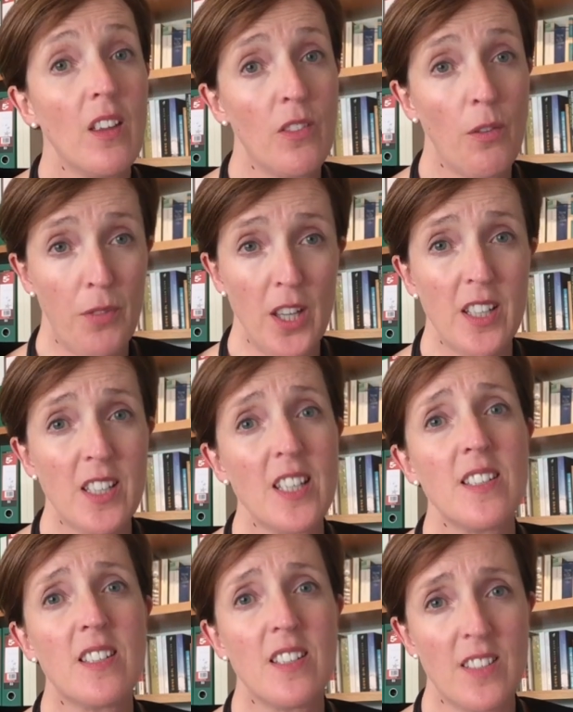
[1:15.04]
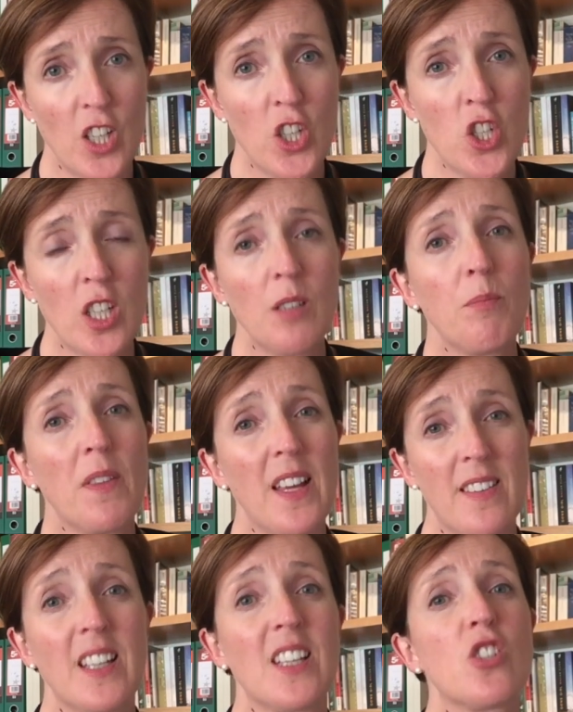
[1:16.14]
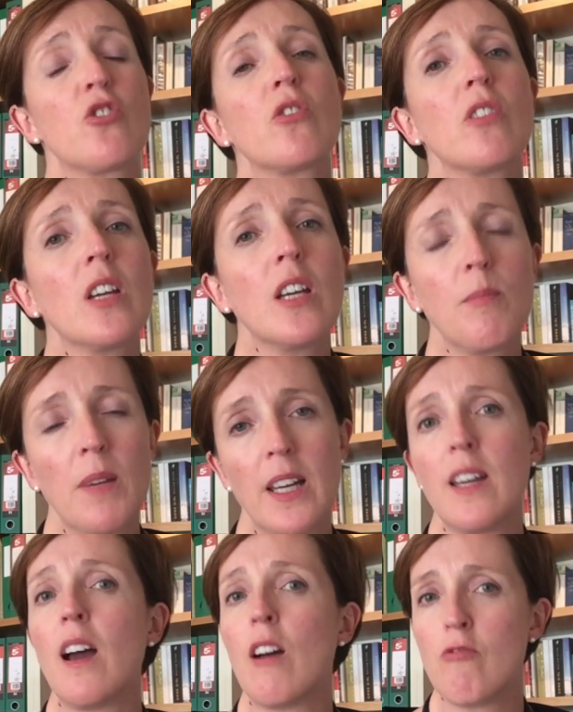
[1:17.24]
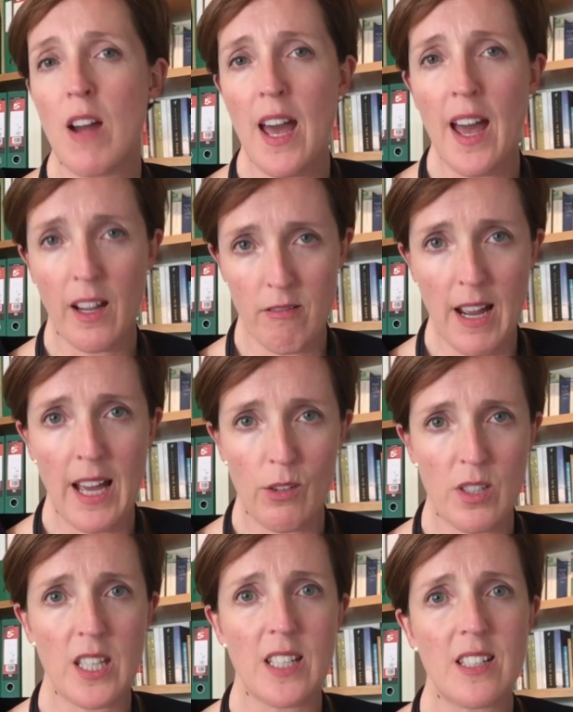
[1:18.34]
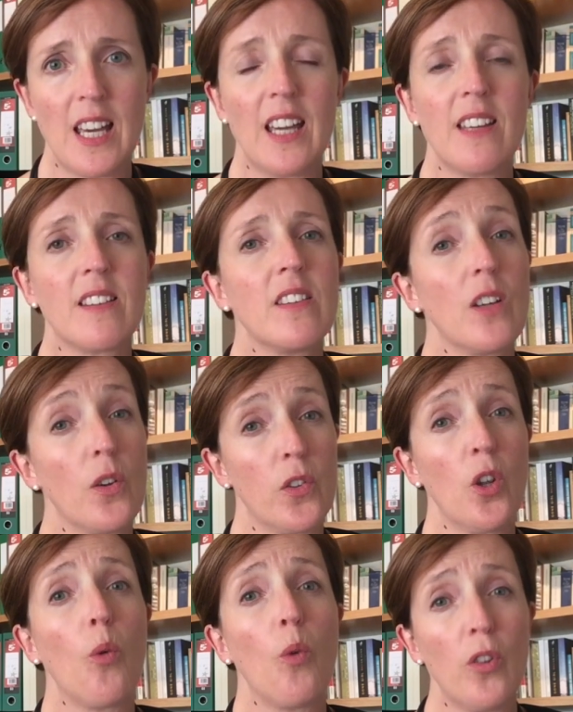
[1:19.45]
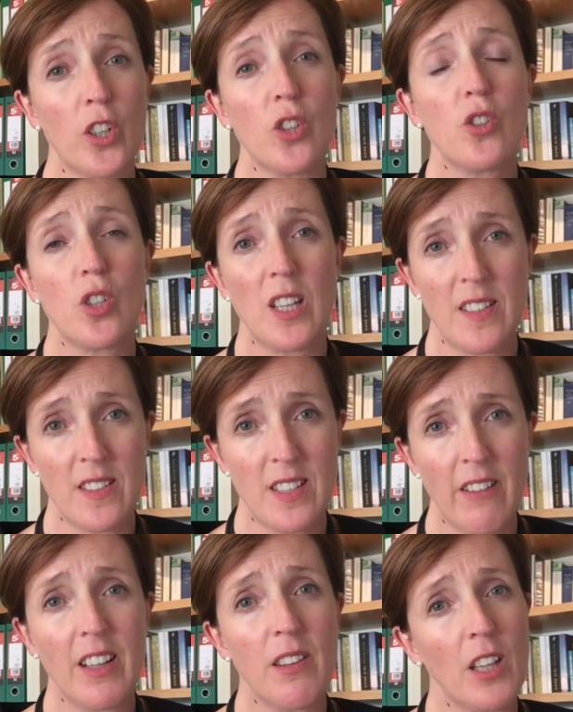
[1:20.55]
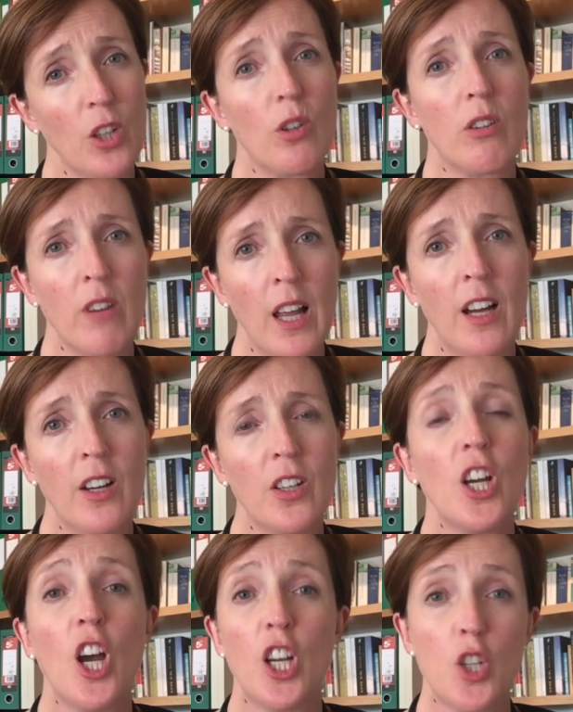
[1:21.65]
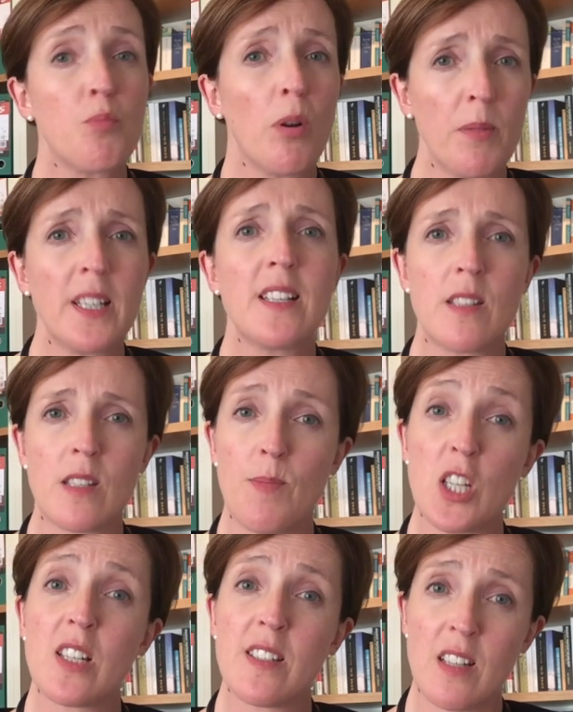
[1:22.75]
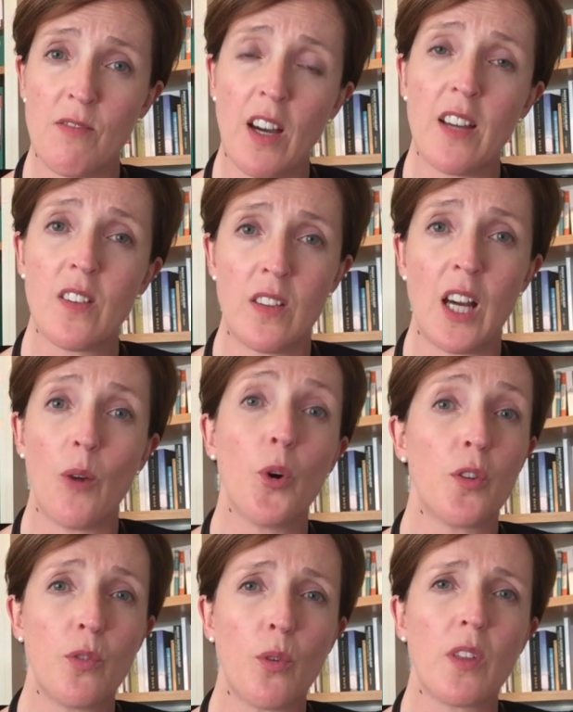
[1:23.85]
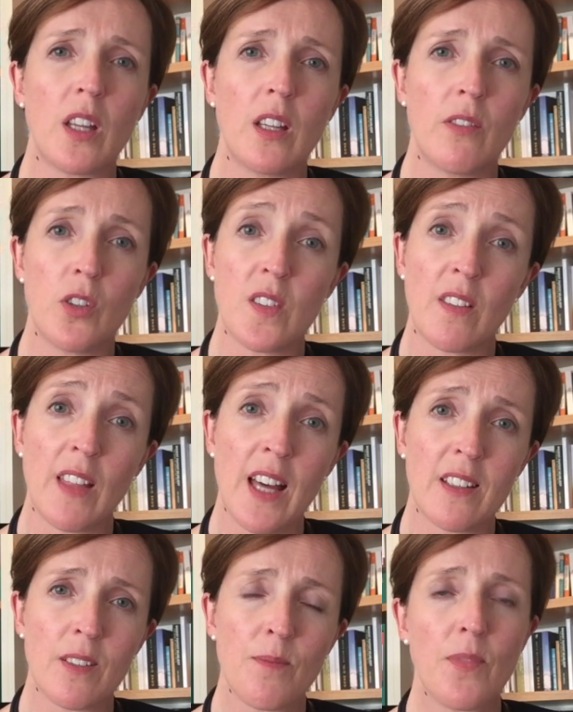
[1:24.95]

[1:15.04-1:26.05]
The third is desertion, but that's an extremely rare ground these days, and so it's not one that you should necessarily think you can rely on. You probably need some specialist advice on that one if you're thinking of using that.